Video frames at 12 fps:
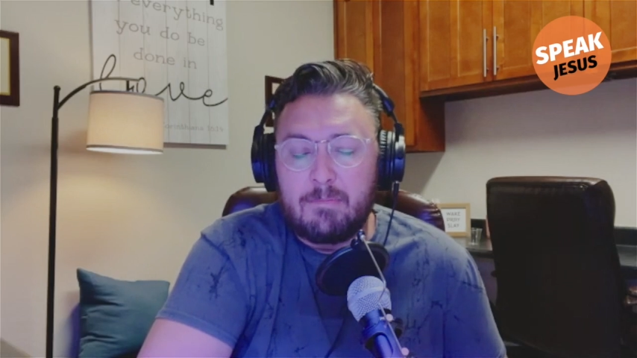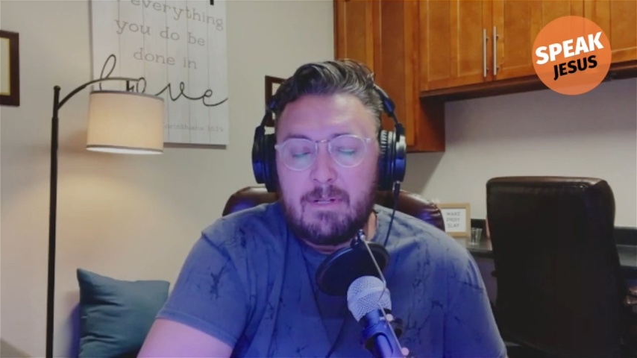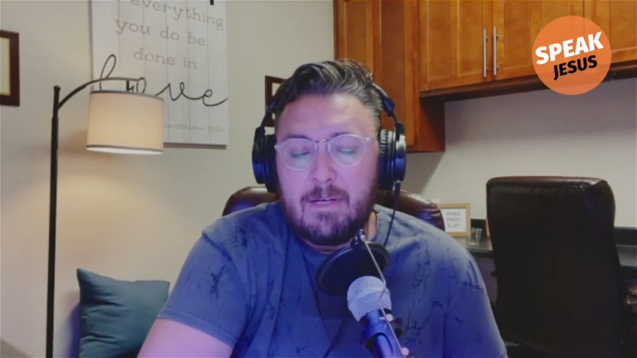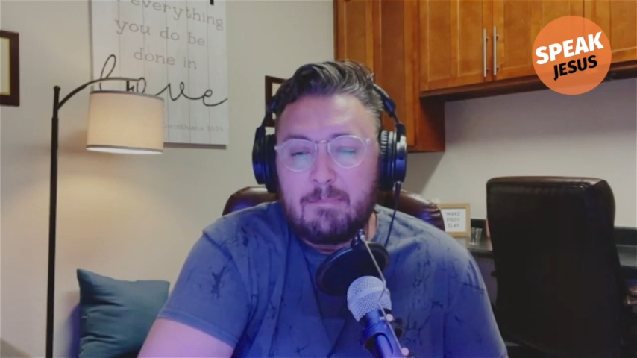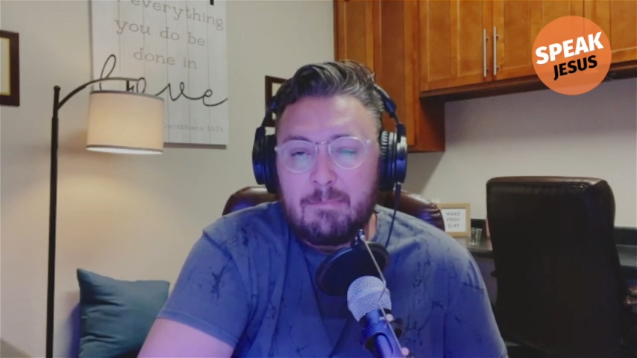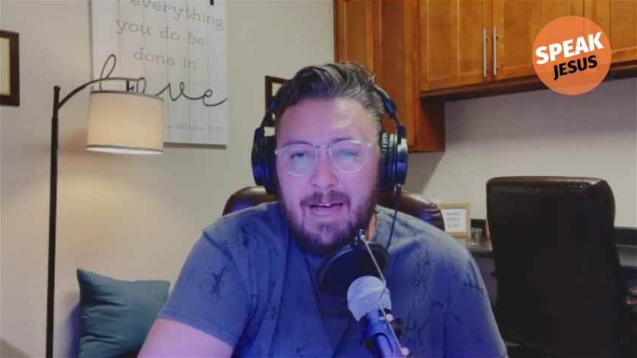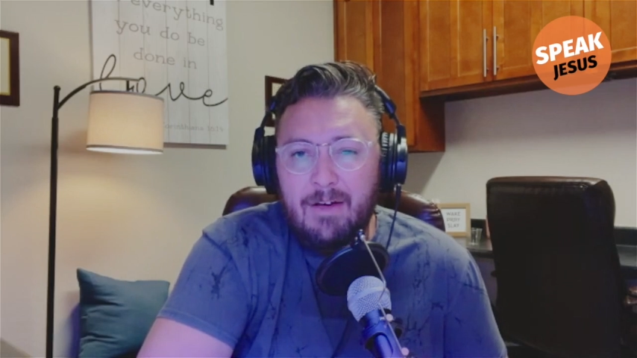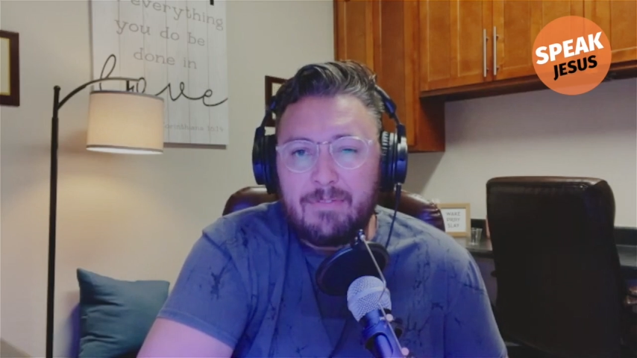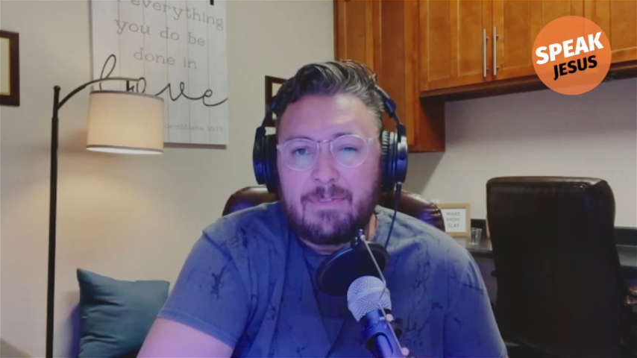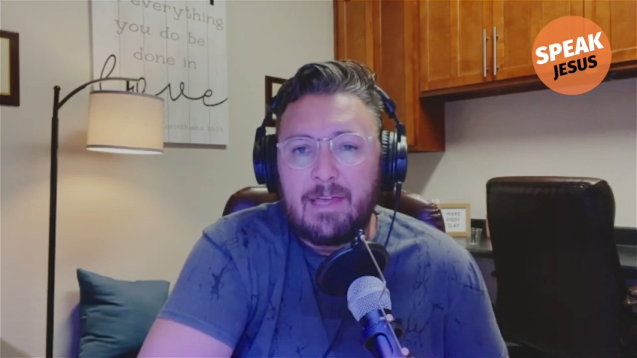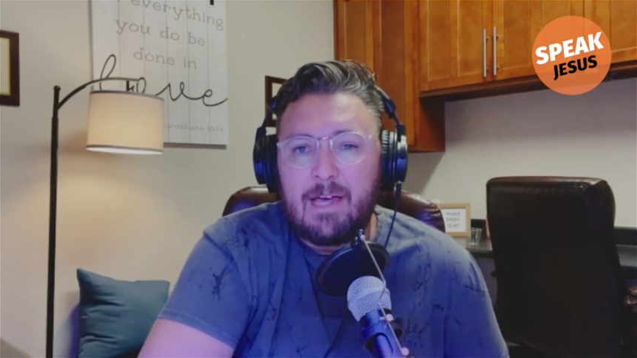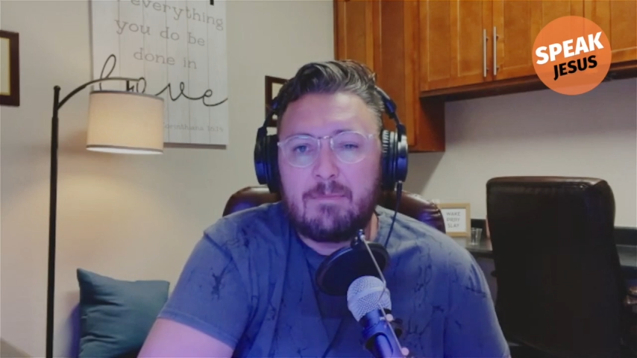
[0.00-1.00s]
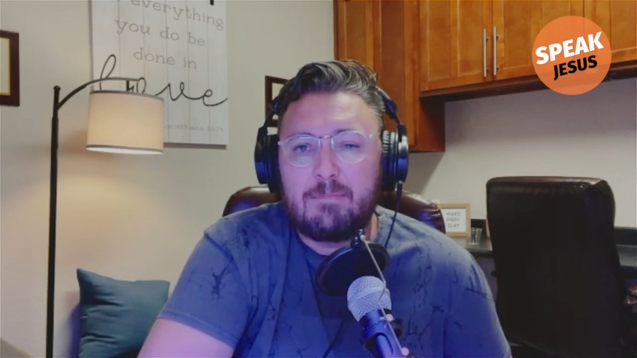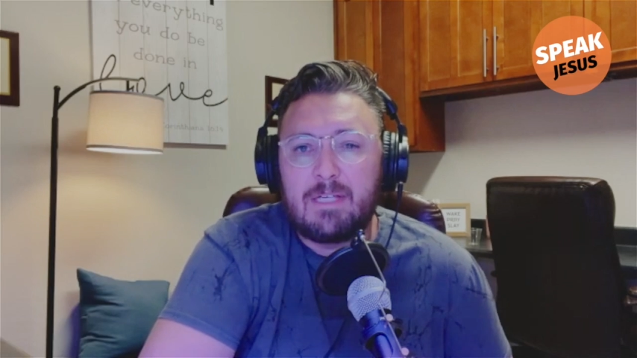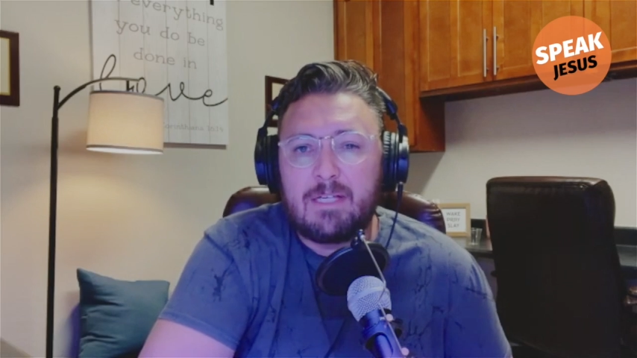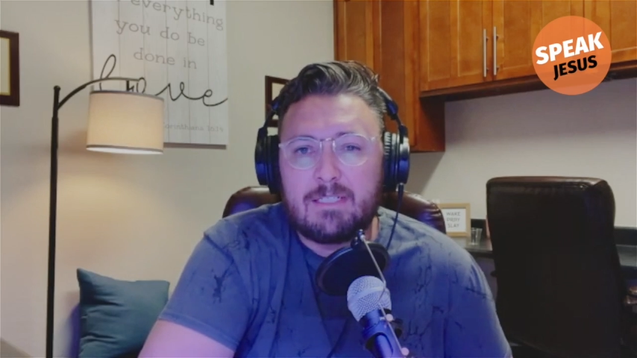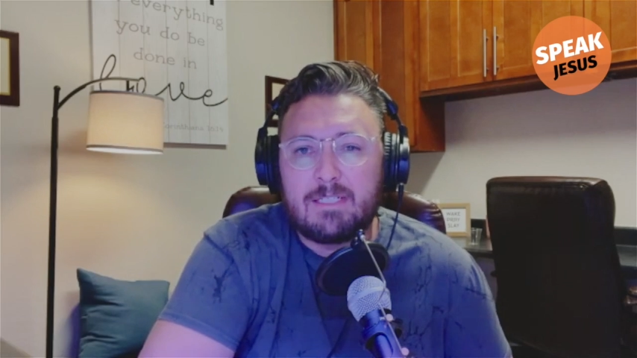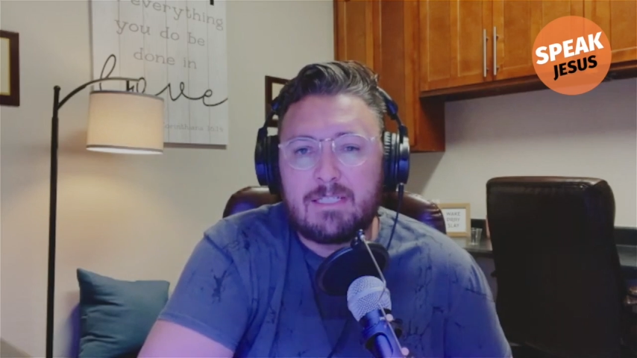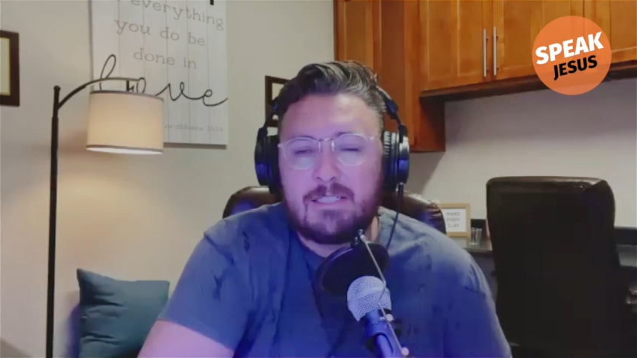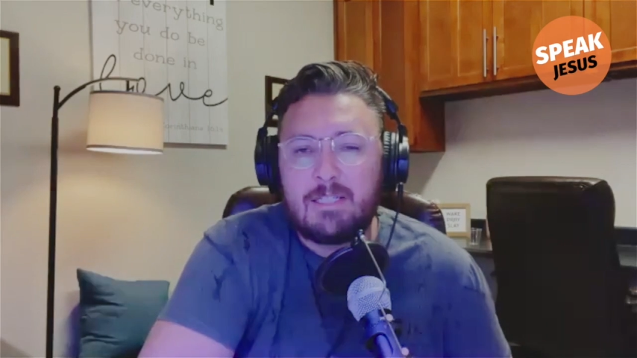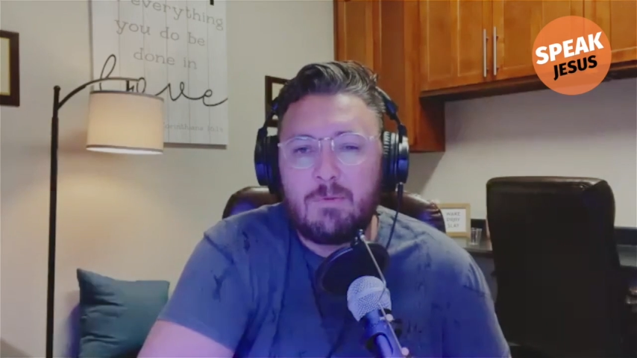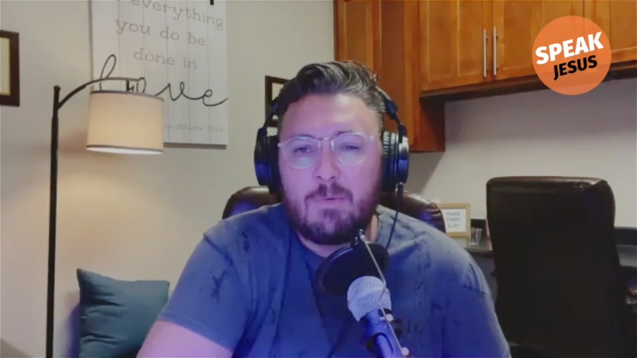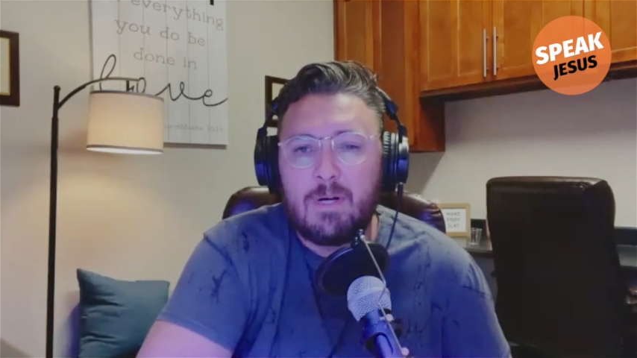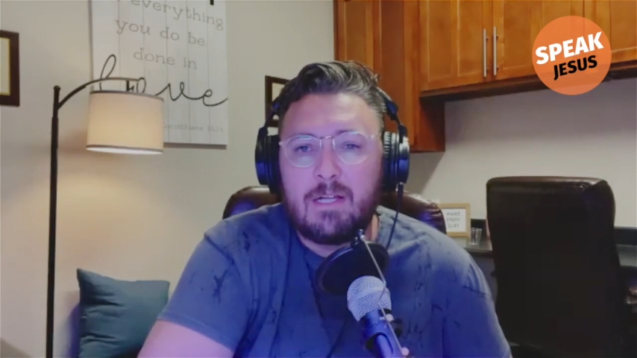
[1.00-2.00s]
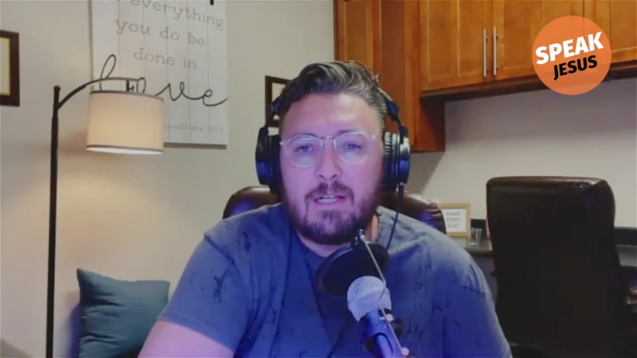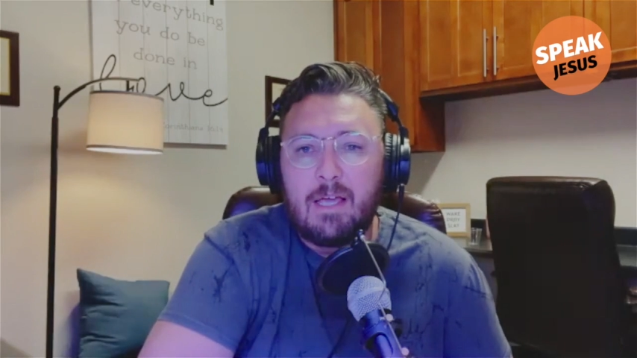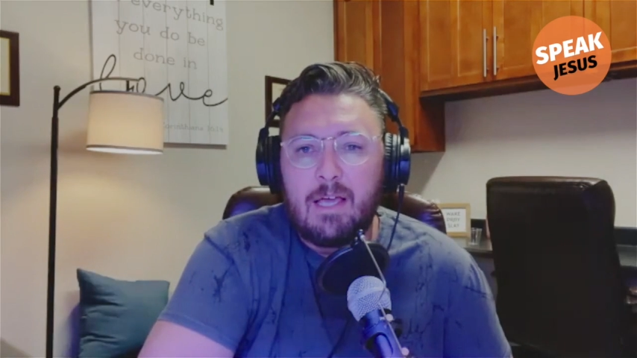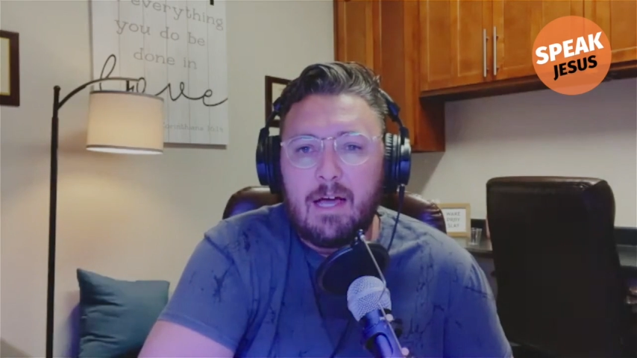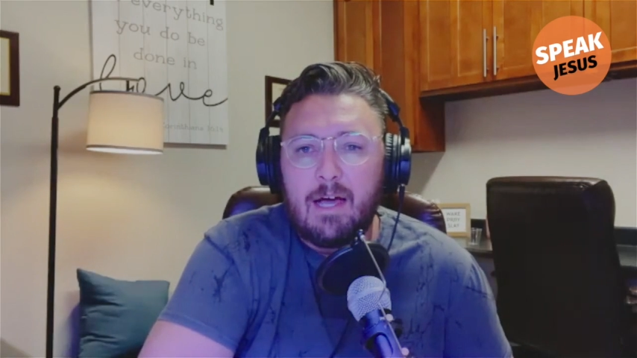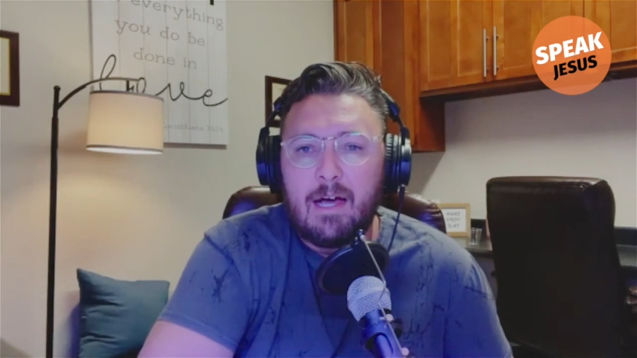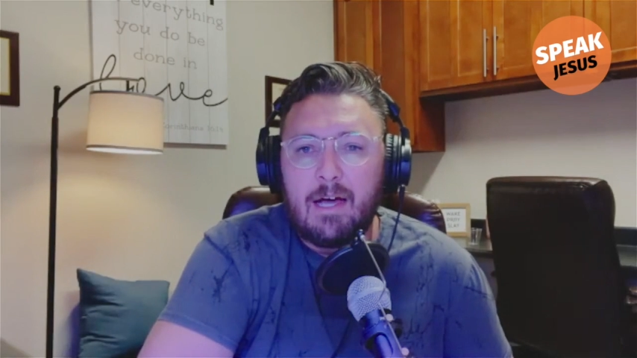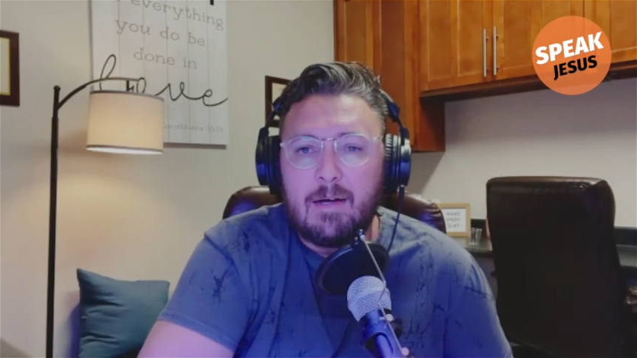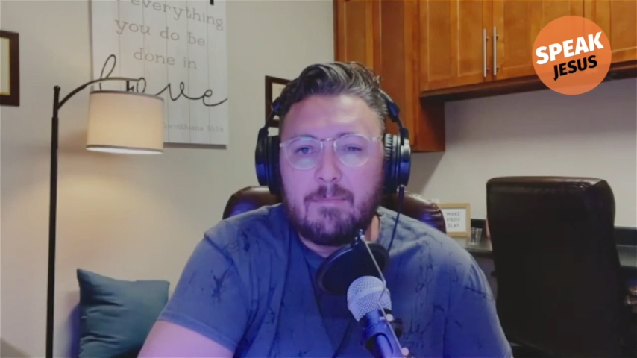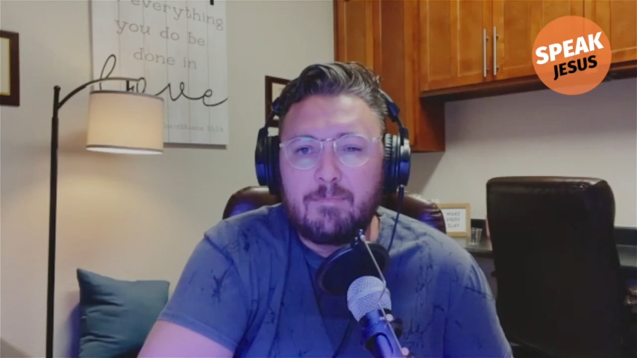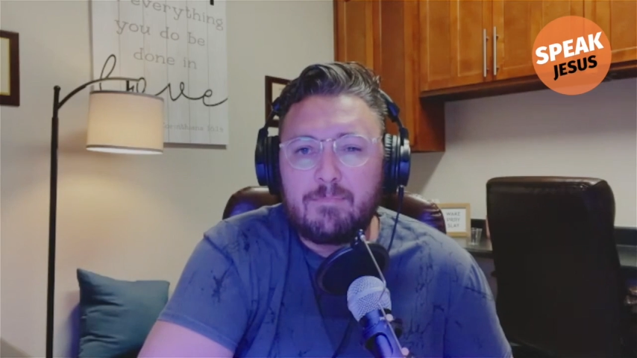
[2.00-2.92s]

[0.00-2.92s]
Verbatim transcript: about that because I see what um,